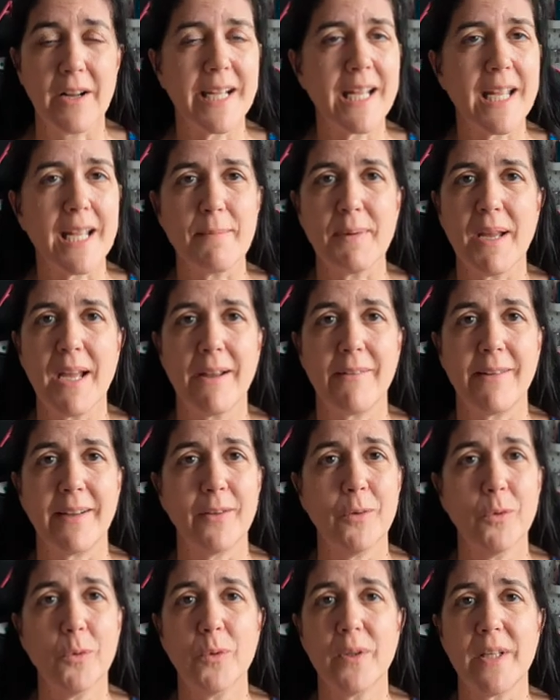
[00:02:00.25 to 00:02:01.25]
keep hearing
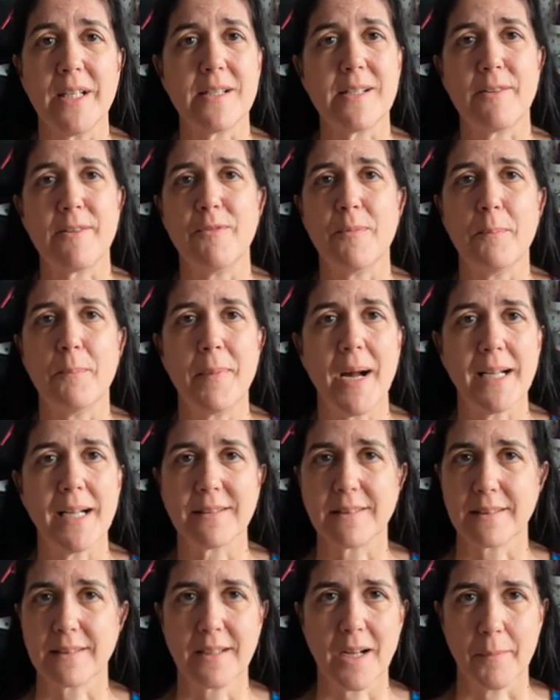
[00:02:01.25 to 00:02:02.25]
all these different
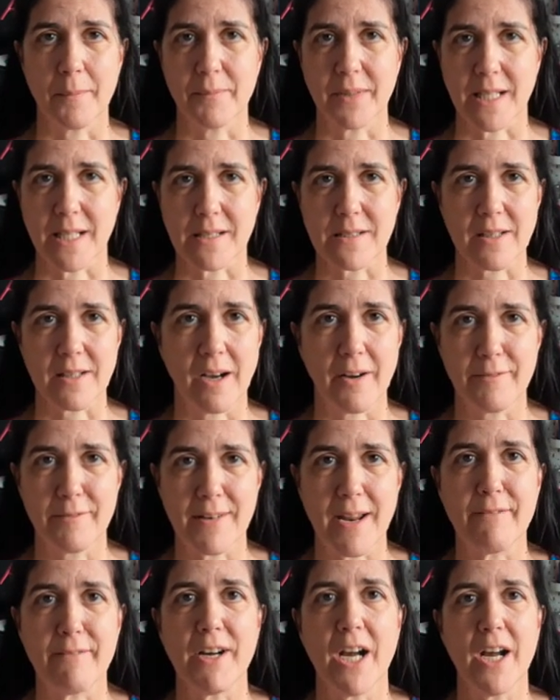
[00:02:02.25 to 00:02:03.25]
pattern companies that I've
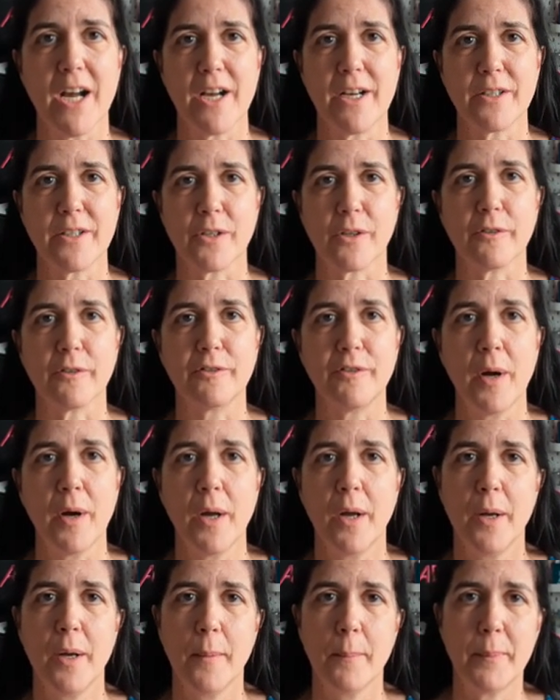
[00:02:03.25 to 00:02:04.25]
never heard of,
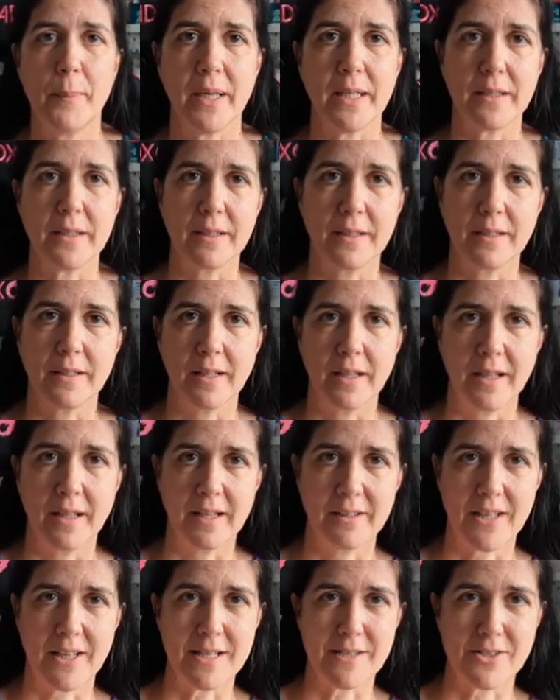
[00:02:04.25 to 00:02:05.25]
but
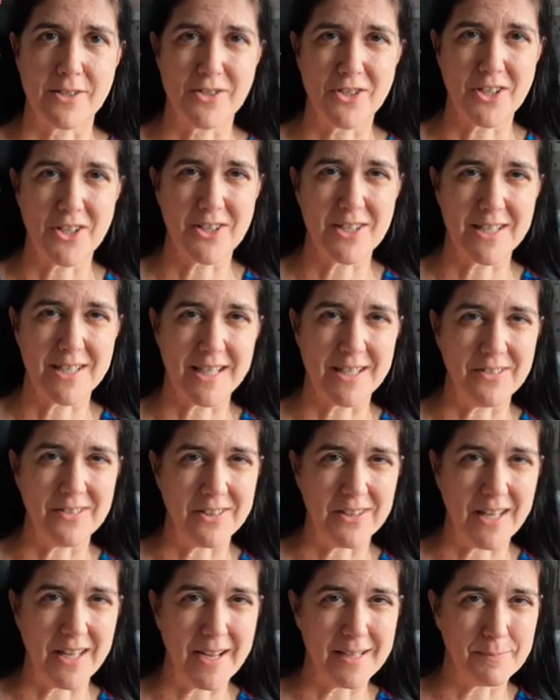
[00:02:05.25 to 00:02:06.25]
there's just
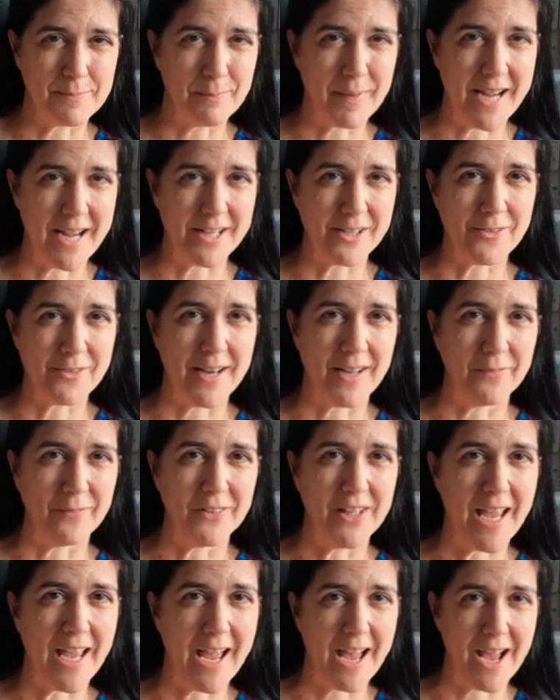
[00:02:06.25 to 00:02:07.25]
in that
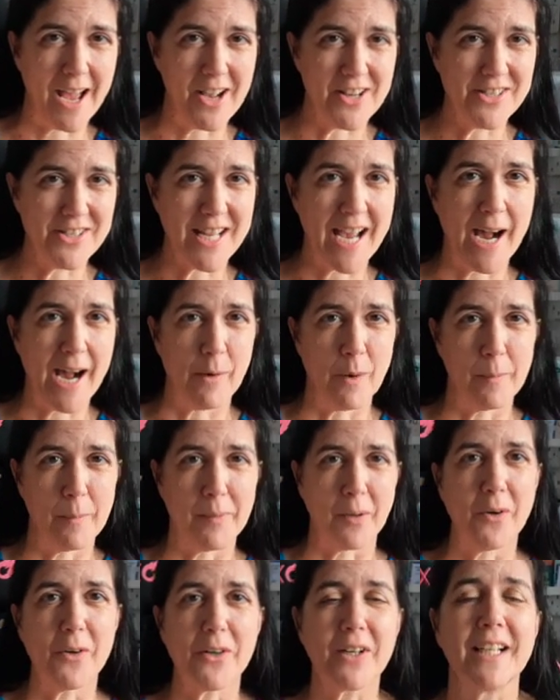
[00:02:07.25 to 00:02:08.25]
background there a tower
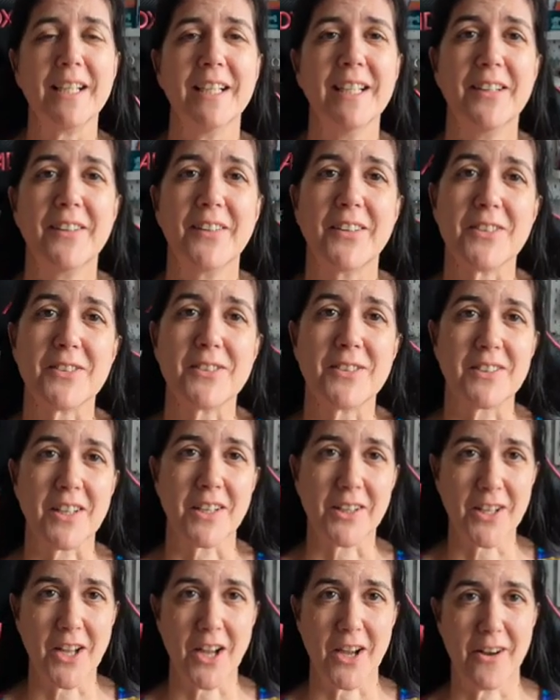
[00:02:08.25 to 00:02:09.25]
block that's
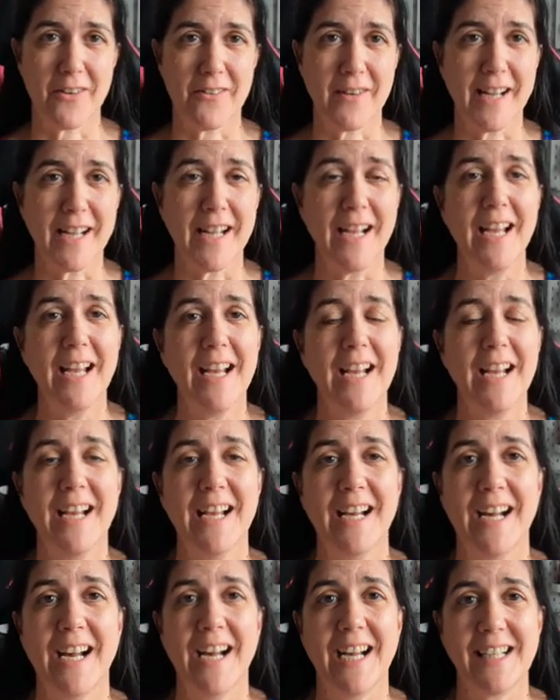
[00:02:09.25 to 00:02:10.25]
occurring,
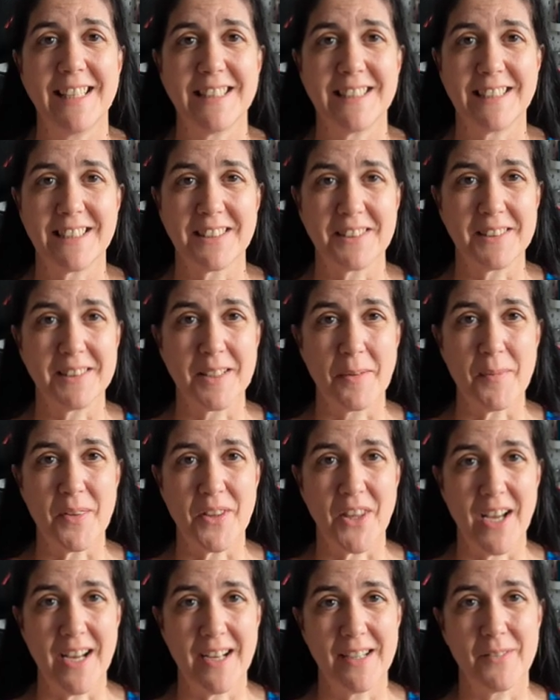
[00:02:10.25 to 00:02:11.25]
and some of
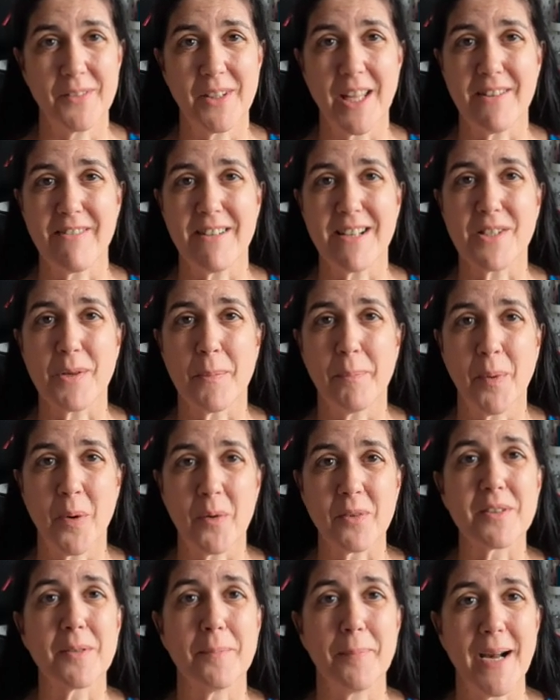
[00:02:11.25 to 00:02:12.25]
that there is a
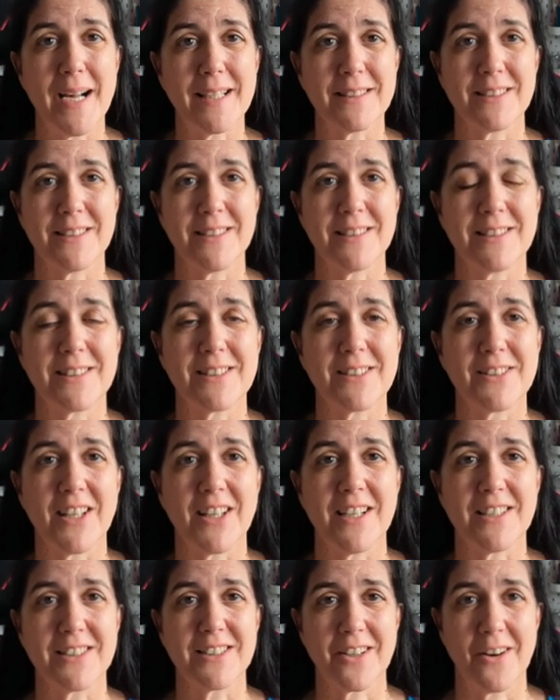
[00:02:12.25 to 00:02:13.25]
box of patterns
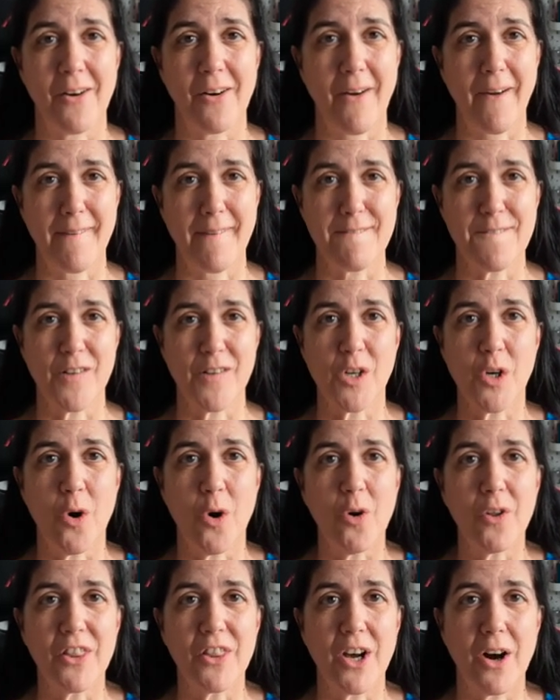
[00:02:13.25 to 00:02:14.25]
that I
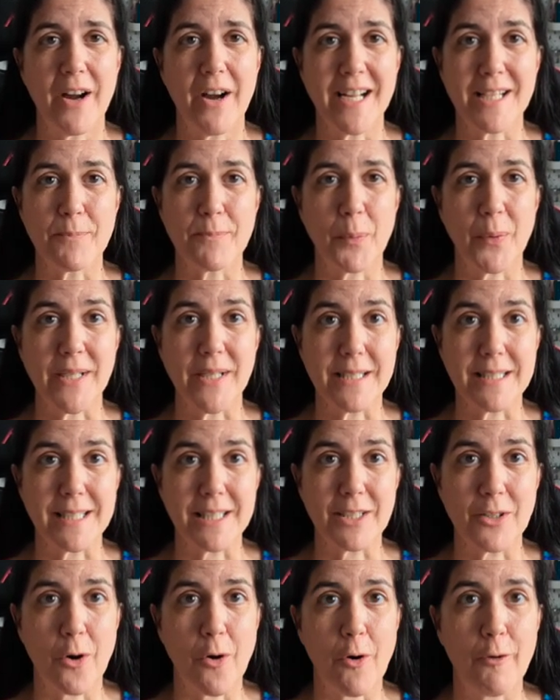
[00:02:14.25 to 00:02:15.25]
forgot that I
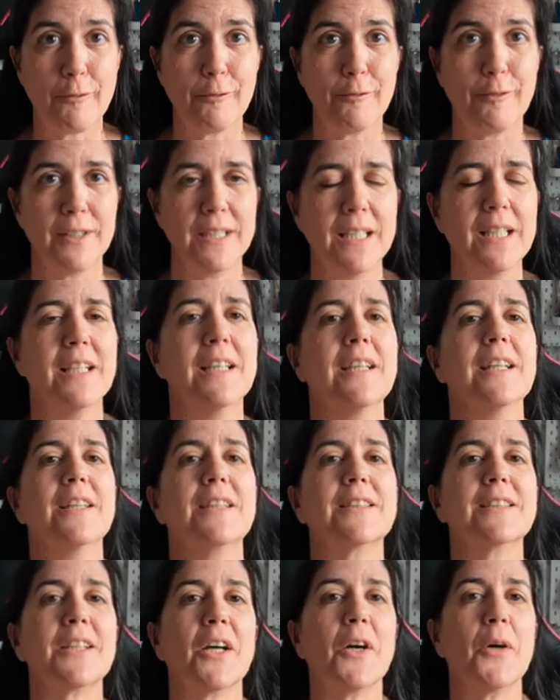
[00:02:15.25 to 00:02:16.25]
printed off.
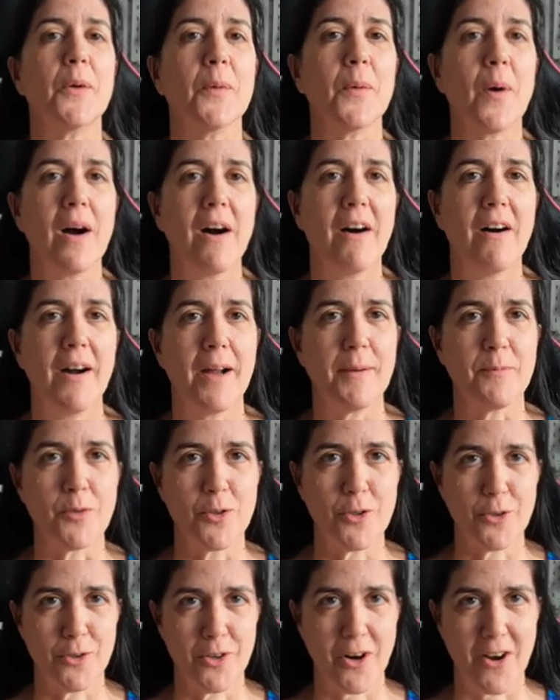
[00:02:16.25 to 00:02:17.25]
So I'm
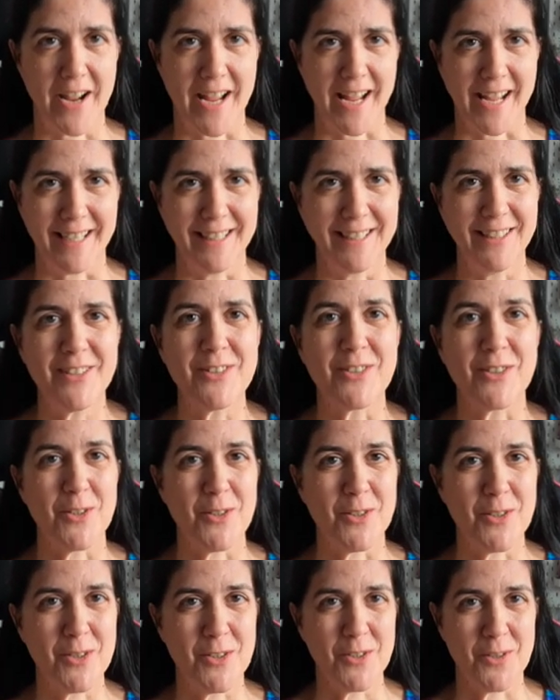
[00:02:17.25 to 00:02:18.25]
trying to
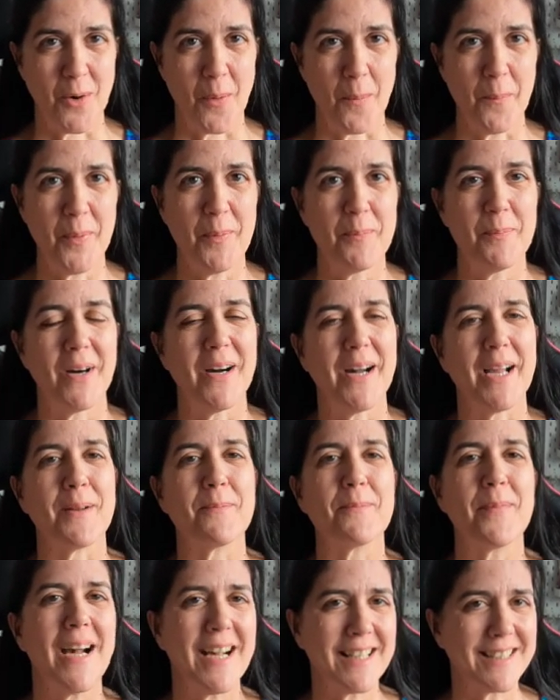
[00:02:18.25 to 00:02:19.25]
stop
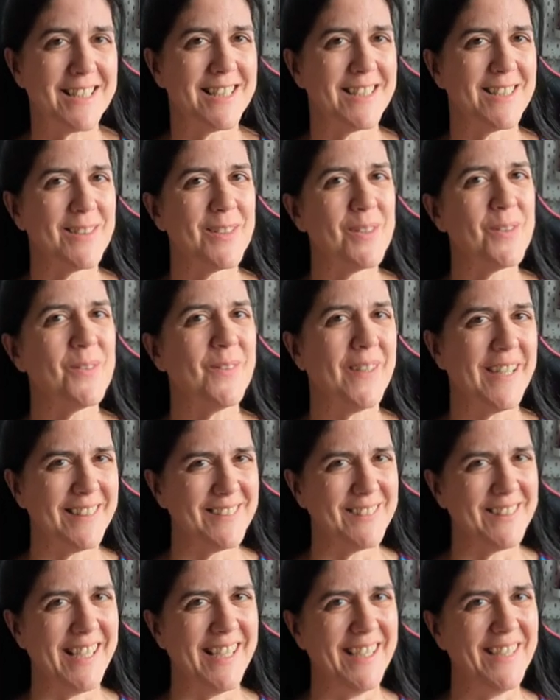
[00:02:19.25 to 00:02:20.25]
buying patterns as
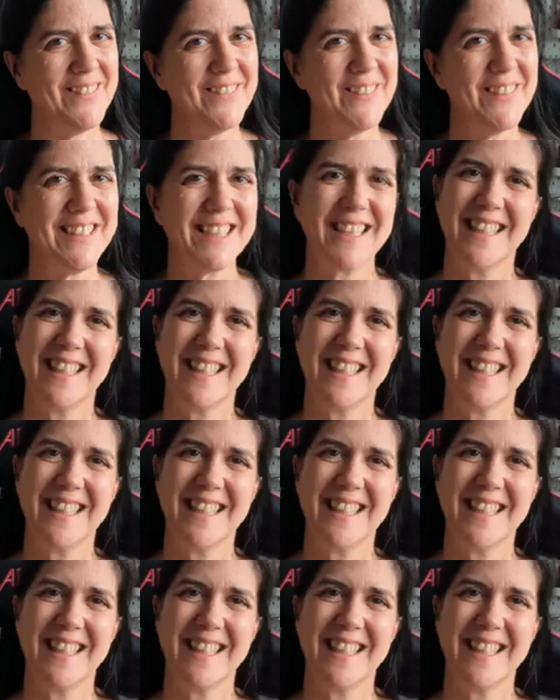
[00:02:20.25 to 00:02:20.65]
well now.